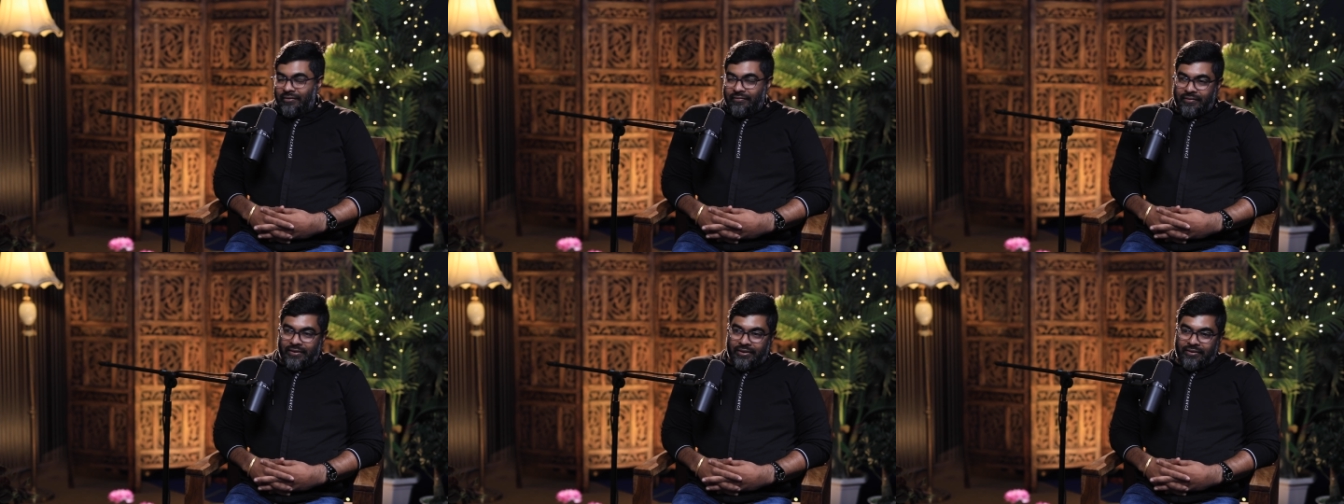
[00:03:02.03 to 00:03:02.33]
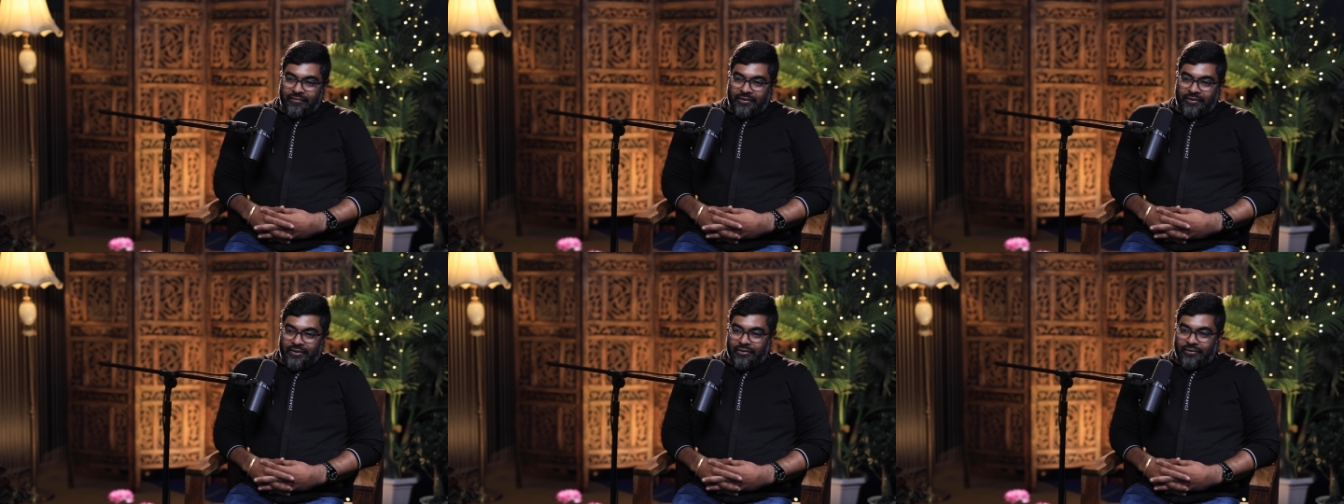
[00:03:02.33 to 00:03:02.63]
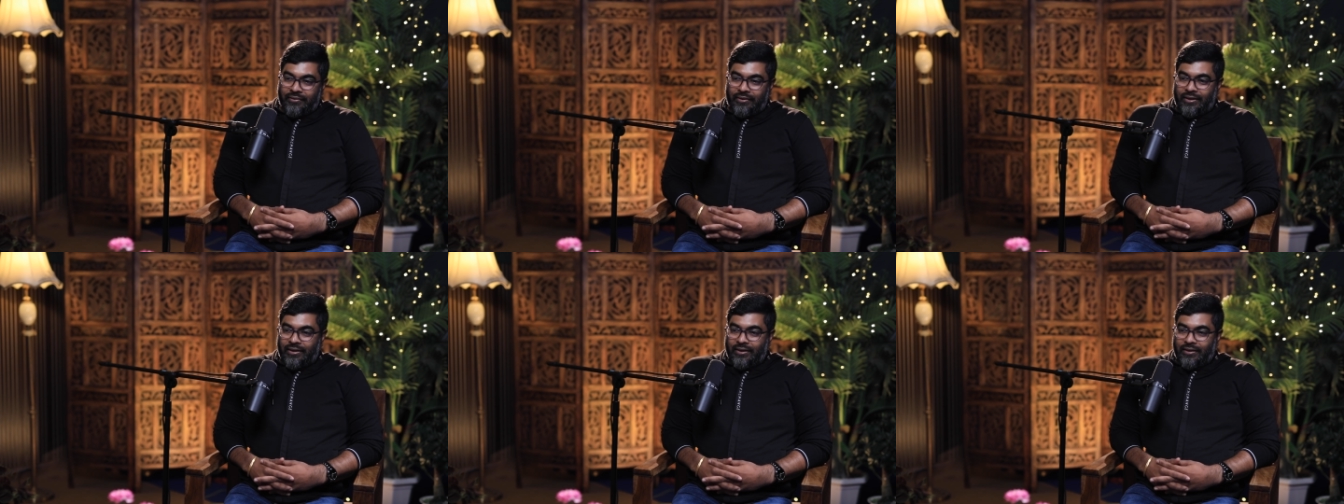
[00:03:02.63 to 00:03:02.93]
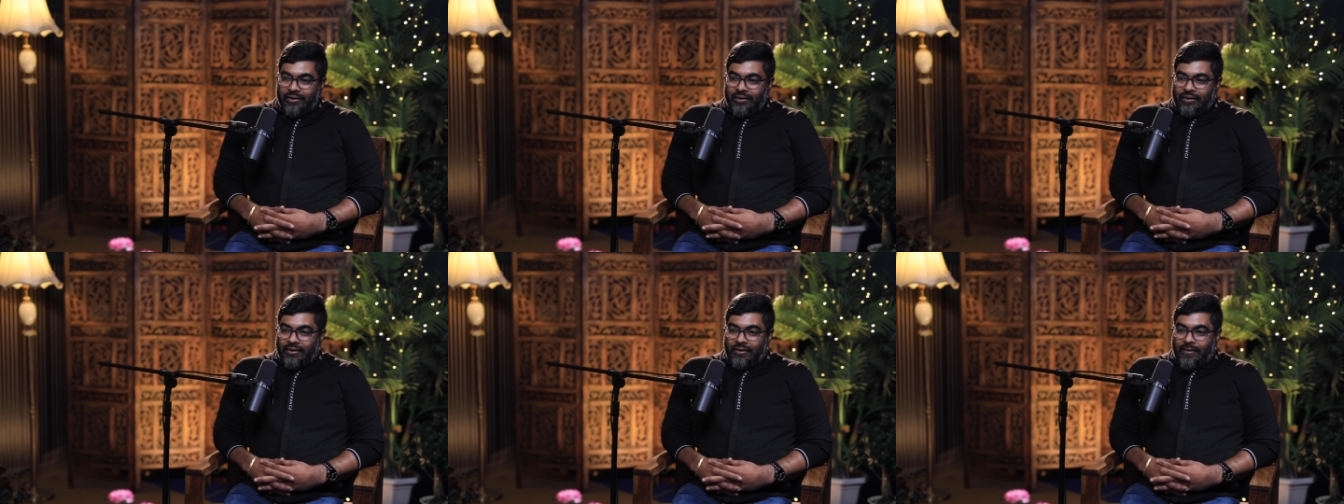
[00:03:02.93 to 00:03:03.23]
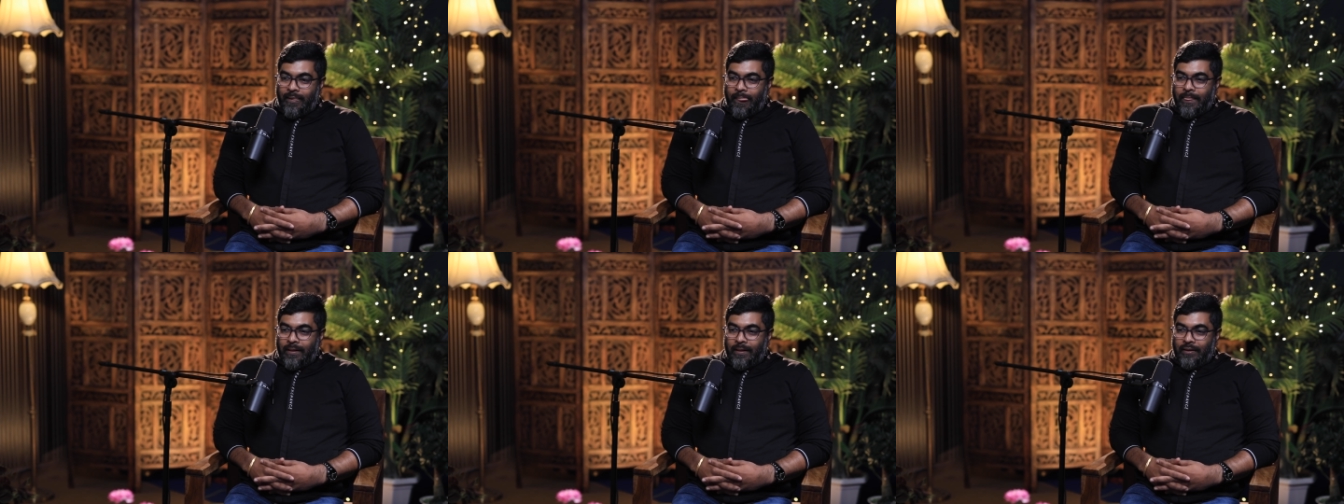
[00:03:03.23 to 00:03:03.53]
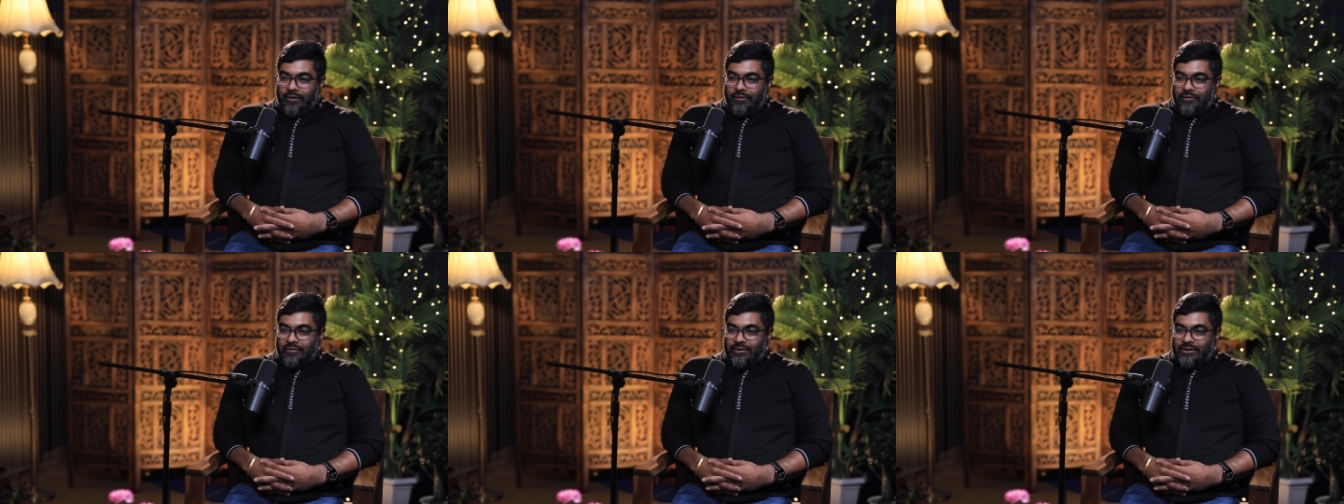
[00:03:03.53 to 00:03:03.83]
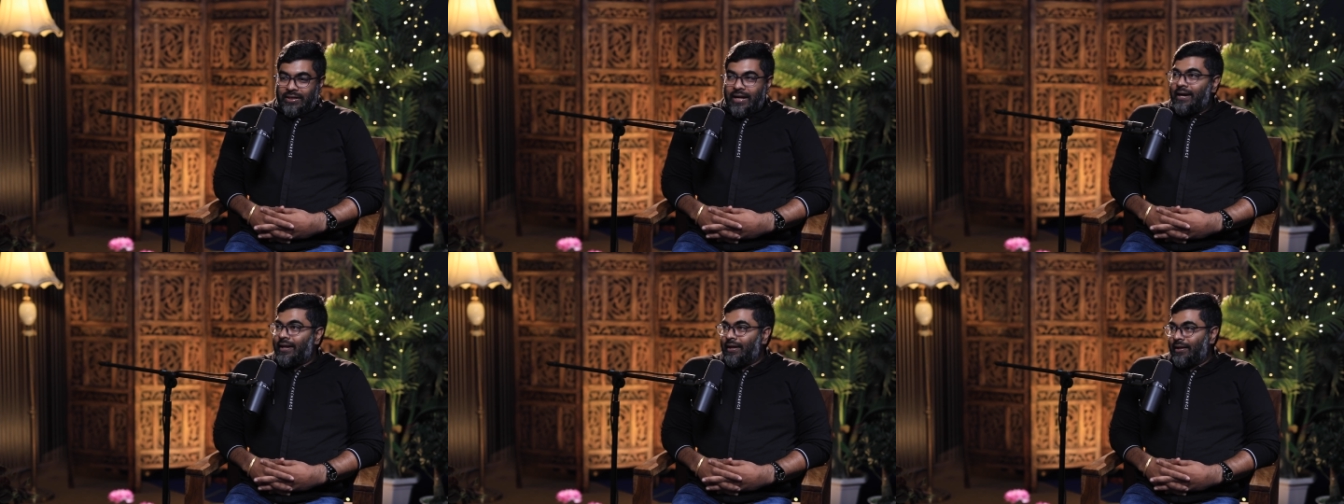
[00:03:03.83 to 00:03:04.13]
whenever you are,
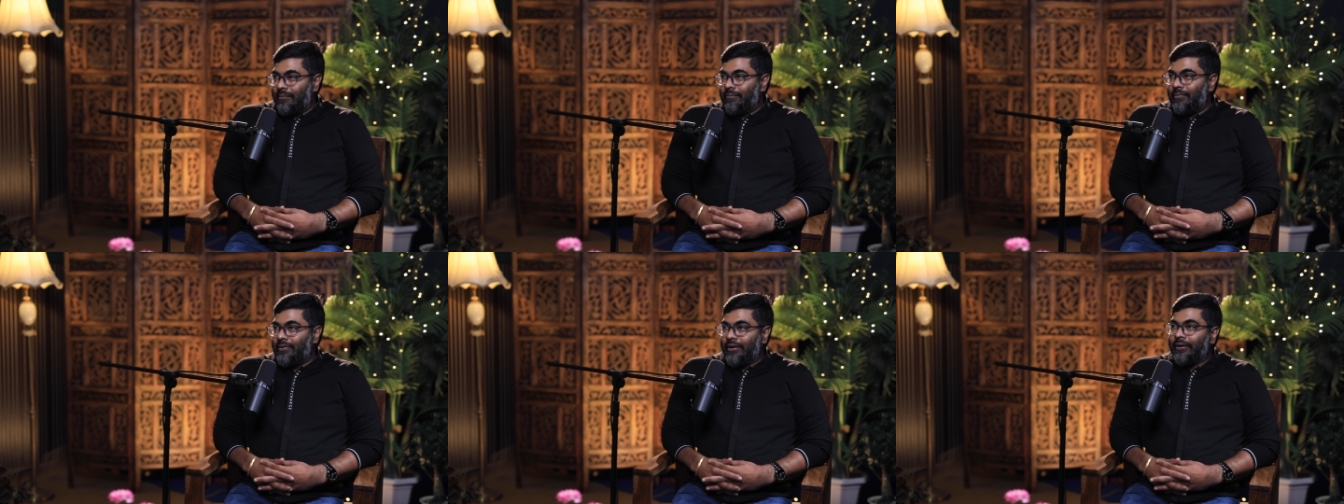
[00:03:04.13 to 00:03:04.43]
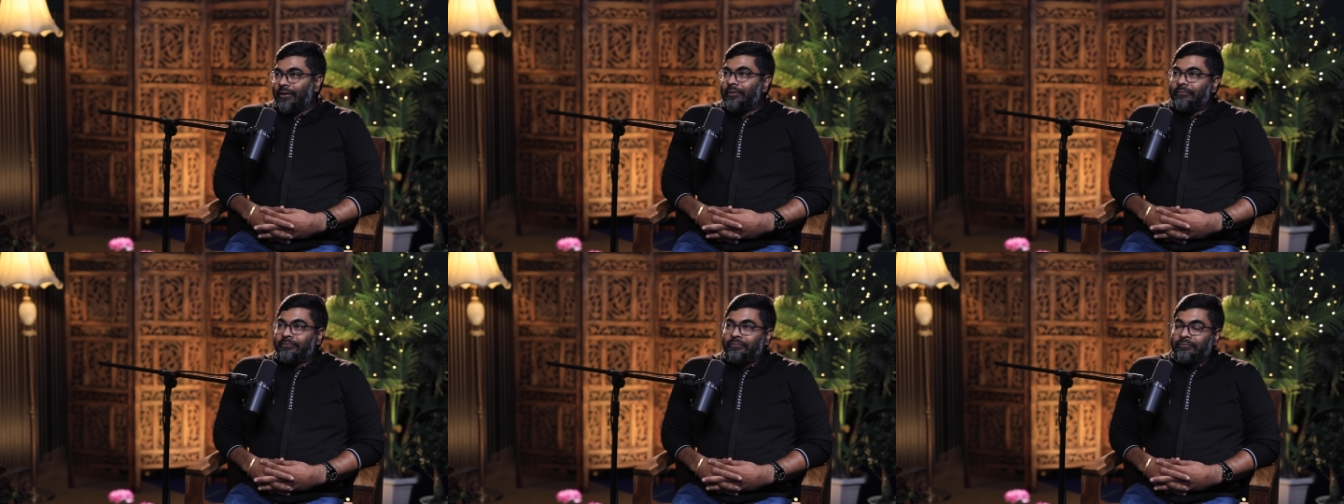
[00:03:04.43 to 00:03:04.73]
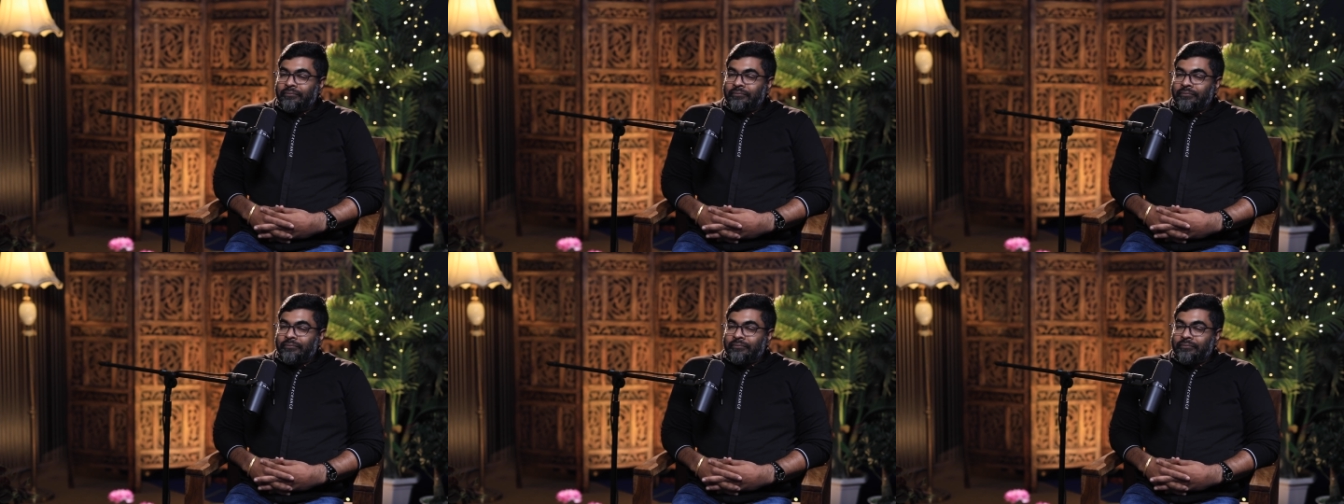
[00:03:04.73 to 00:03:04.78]
starting a product.